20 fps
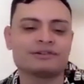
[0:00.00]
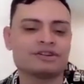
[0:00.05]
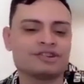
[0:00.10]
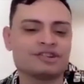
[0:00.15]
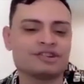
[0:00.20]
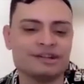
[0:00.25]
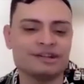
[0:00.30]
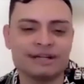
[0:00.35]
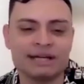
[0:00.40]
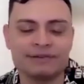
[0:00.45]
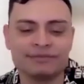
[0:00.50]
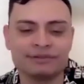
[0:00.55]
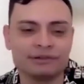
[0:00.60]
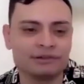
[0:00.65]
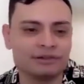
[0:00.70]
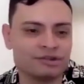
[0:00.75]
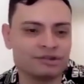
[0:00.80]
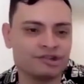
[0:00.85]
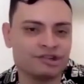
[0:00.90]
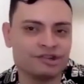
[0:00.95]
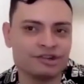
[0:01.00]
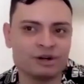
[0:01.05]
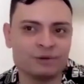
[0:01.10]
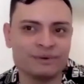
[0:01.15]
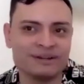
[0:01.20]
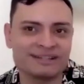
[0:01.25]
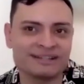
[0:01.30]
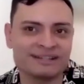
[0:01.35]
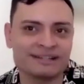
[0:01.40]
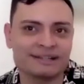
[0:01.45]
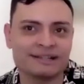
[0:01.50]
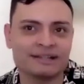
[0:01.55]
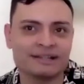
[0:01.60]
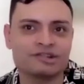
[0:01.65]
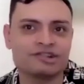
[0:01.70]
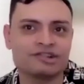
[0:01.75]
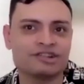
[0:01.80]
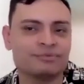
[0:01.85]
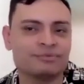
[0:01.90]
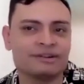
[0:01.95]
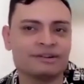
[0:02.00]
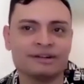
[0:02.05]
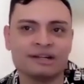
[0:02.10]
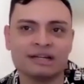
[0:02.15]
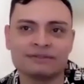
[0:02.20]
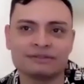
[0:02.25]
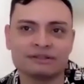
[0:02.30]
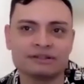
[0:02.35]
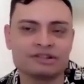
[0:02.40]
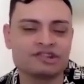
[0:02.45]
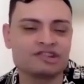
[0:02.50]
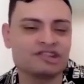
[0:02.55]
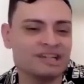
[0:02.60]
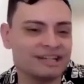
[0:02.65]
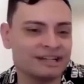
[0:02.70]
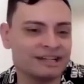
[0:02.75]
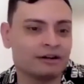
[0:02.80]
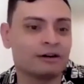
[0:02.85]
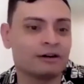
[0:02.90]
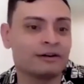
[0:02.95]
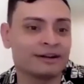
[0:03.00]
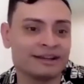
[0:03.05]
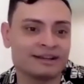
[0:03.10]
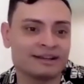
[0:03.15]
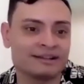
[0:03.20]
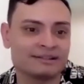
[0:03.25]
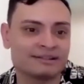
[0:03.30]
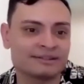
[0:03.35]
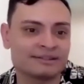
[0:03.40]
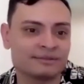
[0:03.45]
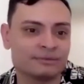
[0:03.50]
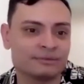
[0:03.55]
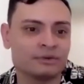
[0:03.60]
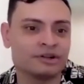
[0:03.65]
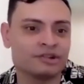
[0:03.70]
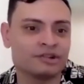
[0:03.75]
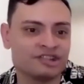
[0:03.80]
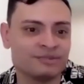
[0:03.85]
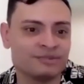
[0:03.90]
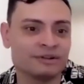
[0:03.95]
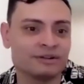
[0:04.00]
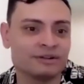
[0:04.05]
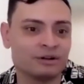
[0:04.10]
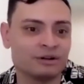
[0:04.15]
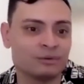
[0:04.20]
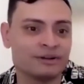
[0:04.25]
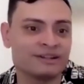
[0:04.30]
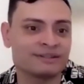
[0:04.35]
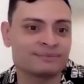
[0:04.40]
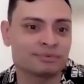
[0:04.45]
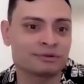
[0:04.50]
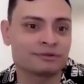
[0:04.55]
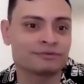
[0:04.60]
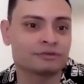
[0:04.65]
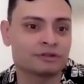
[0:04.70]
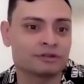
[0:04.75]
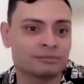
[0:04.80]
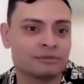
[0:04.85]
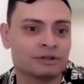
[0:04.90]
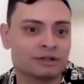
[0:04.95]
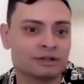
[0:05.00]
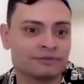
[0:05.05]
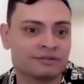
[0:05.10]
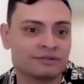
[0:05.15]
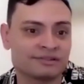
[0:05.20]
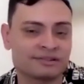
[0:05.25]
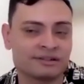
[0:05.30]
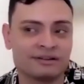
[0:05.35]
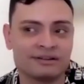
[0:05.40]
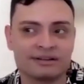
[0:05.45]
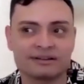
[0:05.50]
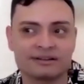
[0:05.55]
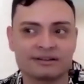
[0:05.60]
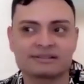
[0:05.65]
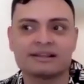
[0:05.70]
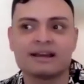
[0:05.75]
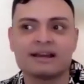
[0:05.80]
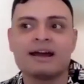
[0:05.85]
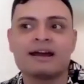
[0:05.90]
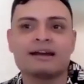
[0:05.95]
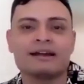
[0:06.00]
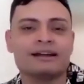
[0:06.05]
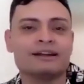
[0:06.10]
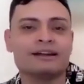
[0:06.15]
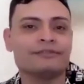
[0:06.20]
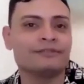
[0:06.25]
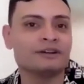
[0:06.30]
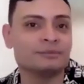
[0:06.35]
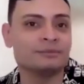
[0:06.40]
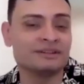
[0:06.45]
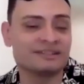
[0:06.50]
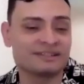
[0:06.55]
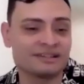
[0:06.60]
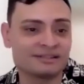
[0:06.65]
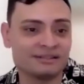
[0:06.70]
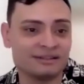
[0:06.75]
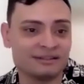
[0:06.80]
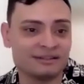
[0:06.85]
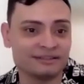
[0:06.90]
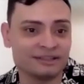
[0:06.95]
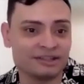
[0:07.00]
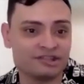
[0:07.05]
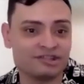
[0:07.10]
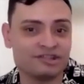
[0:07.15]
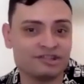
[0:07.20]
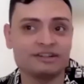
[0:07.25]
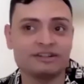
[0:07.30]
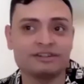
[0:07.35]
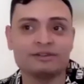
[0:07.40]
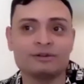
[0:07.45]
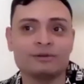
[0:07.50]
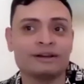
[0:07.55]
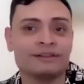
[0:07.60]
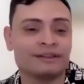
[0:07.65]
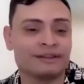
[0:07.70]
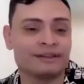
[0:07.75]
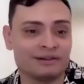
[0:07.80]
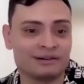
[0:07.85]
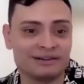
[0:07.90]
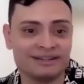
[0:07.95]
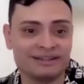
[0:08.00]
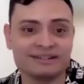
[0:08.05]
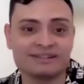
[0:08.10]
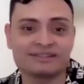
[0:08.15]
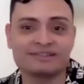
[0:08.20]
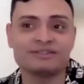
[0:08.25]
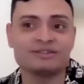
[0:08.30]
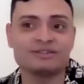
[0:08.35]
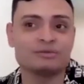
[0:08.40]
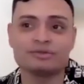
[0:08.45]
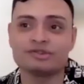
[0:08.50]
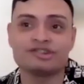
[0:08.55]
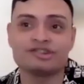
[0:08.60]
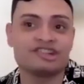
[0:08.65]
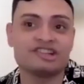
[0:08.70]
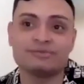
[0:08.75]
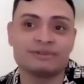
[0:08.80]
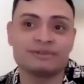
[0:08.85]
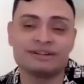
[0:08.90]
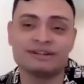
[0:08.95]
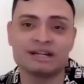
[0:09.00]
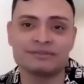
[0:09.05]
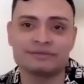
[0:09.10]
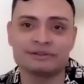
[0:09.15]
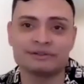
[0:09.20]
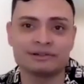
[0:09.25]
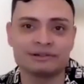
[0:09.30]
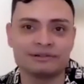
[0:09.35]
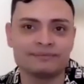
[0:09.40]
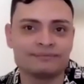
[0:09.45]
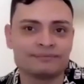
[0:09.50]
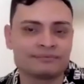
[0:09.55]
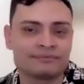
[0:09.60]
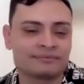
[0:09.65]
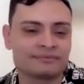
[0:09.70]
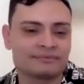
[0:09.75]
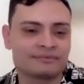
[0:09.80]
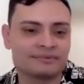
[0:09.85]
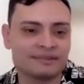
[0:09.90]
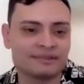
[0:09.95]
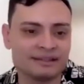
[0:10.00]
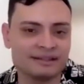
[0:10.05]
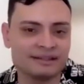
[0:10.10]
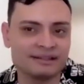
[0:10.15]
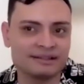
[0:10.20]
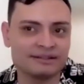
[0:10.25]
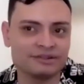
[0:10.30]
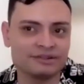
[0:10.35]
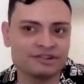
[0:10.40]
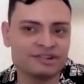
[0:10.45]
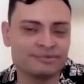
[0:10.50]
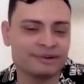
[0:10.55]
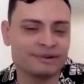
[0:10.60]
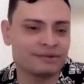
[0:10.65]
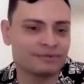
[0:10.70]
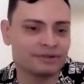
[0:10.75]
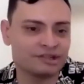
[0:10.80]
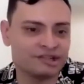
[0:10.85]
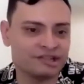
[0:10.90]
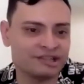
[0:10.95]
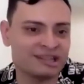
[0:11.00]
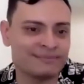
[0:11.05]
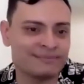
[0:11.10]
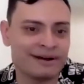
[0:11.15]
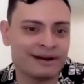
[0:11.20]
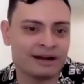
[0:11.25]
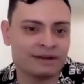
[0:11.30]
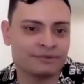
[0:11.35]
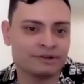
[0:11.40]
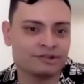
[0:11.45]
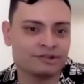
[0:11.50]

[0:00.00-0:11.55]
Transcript: She never, she always said that she would never cheat an audience when she would always perform one of her songs. If it was a song that she knew and the audience knew, she would never, she would never cheat them out of it.